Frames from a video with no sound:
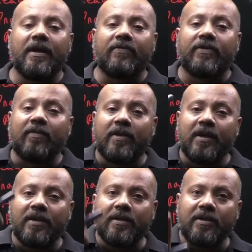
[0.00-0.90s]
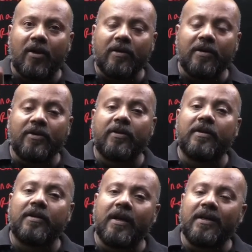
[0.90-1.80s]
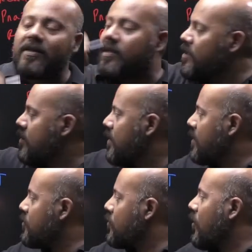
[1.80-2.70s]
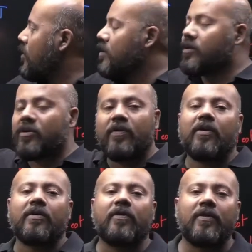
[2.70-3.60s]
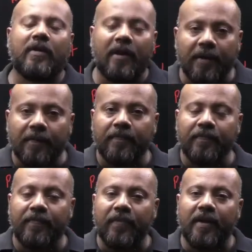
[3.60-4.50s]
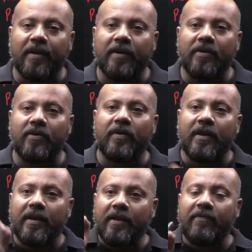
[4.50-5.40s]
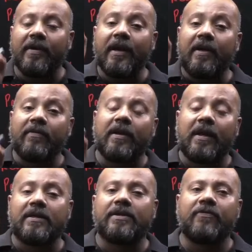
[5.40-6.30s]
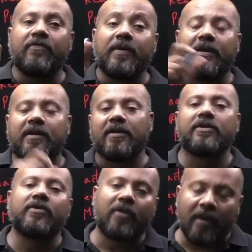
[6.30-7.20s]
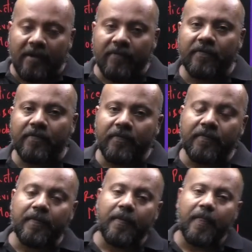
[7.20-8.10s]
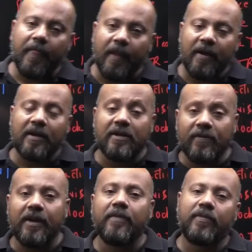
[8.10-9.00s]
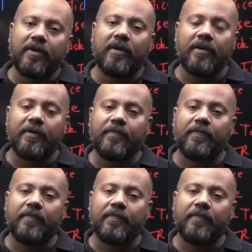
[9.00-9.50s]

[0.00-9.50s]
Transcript: If something is not in your interest, that is wrong, you will not follow that. You will never ever achieve big things in your life. It is very important.